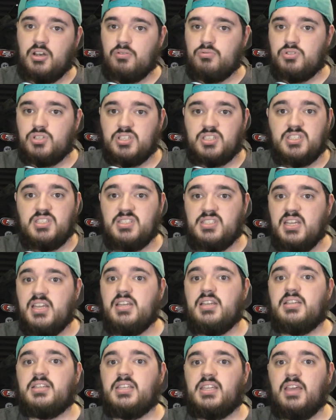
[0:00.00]
just
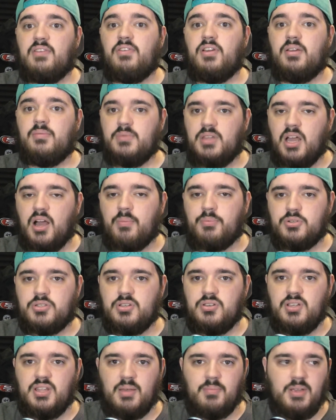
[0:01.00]
didn't give him the
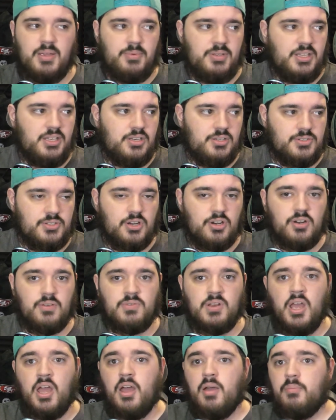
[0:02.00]
opportunity that maybe he
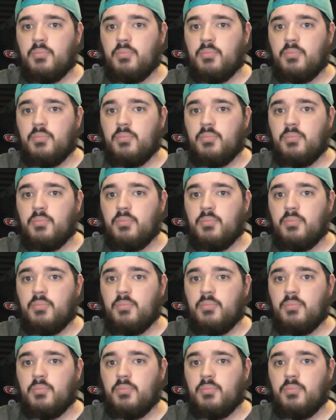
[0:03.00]
deserved,